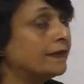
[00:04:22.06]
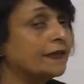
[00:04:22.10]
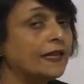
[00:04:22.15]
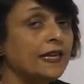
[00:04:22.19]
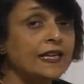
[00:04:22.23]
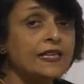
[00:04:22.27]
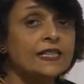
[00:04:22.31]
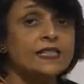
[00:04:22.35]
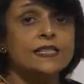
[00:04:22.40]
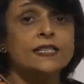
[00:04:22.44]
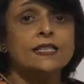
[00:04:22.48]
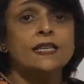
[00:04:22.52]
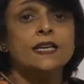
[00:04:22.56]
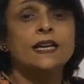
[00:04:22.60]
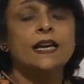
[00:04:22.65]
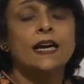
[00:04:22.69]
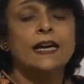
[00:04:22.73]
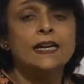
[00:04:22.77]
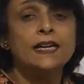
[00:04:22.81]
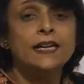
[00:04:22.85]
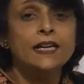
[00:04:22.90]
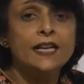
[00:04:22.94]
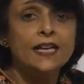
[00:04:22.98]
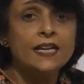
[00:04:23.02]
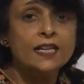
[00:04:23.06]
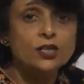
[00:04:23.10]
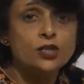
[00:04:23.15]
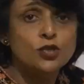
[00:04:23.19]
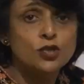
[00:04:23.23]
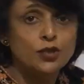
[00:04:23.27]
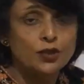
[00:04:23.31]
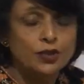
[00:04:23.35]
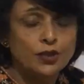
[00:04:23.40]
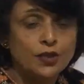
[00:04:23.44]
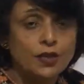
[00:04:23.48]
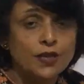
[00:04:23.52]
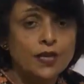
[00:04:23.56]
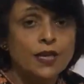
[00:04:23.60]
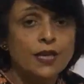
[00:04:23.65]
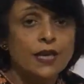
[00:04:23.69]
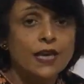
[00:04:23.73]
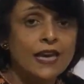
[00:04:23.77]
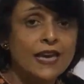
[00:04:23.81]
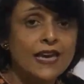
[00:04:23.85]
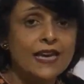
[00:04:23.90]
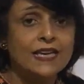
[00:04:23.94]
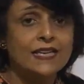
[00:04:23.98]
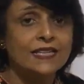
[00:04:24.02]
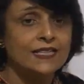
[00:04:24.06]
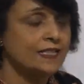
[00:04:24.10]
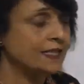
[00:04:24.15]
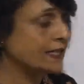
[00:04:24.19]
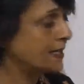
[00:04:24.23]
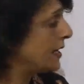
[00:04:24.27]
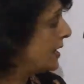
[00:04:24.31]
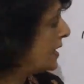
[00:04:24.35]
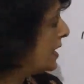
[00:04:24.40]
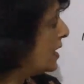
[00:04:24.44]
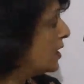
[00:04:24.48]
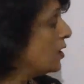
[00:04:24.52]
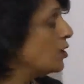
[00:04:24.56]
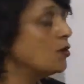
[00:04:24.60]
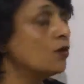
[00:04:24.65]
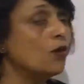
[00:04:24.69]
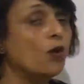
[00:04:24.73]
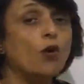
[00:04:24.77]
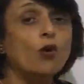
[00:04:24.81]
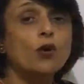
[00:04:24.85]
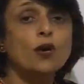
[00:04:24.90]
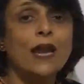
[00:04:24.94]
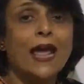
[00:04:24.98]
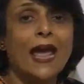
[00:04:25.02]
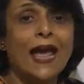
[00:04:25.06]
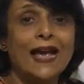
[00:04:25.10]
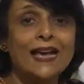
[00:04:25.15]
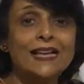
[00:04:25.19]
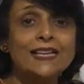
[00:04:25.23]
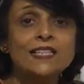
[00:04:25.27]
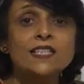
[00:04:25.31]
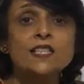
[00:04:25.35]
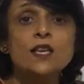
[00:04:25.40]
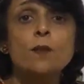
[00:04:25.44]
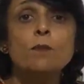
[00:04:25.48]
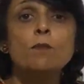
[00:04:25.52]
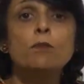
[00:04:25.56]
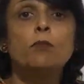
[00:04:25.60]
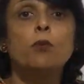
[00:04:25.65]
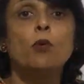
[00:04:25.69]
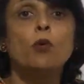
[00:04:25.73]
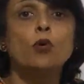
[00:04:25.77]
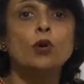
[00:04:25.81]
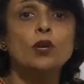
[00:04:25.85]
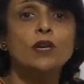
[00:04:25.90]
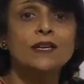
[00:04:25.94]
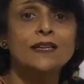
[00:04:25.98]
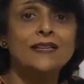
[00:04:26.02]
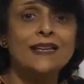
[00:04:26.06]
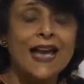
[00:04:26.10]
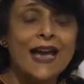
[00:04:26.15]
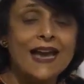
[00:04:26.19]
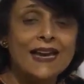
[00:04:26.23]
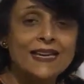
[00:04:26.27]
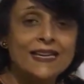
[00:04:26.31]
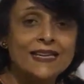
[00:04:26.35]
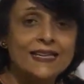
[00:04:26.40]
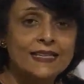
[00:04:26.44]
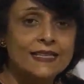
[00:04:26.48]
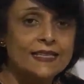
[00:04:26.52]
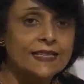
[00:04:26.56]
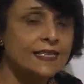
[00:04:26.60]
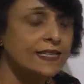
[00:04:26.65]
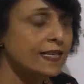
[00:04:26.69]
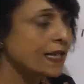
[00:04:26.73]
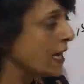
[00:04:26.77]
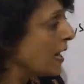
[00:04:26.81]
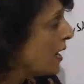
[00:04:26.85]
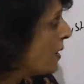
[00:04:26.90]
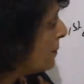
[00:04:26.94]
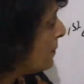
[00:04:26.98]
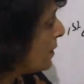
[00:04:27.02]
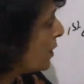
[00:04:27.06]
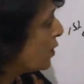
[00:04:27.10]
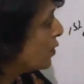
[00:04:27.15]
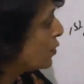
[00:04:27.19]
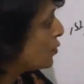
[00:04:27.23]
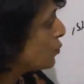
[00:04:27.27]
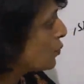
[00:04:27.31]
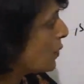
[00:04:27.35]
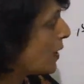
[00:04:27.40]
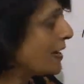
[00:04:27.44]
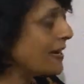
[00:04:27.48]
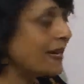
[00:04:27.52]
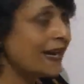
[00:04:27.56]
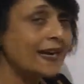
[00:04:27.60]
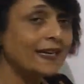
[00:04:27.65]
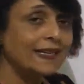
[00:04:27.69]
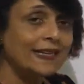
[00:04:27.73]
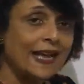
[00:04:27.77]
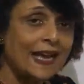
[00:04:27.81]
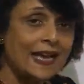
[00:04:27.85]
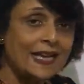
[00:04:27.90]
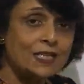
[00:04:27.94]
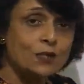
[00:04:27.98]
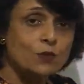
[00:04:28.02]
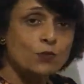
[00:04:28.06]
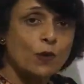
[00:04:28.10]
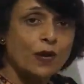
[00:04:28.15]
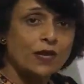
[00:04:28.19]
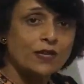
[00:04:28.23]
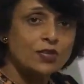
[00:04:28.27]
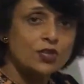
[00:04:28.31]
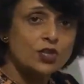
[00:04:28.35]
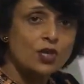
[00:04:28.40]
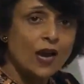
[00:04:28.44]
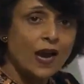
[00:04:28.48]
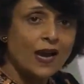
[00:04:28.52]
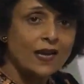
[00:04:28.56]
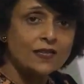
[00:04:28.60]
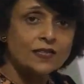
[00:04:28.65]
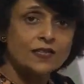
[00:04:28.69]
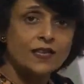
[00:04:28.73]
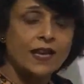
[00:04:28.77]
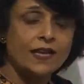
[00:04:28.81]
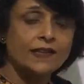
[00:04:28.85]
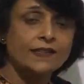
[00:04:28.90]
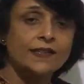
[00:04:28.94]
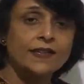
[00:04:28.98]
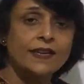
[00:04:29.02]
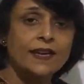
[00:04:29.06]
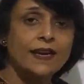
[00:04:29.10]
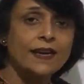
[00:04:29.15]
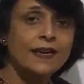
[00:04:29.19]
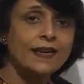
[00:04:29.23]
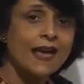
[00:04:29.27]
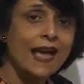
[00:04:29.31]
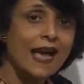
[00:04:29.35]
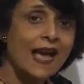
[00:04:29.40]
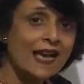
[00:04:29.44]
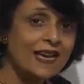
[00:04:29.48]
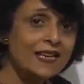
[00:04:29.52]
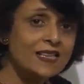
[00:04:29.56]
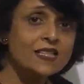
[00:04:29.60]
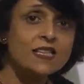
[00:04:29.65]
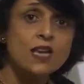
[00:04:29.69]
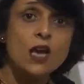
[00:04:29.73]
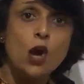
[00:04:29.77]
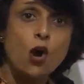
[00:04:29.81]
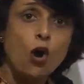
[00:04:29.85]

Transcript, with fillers: This condition is known as polarized, because one end has one charge, the other end has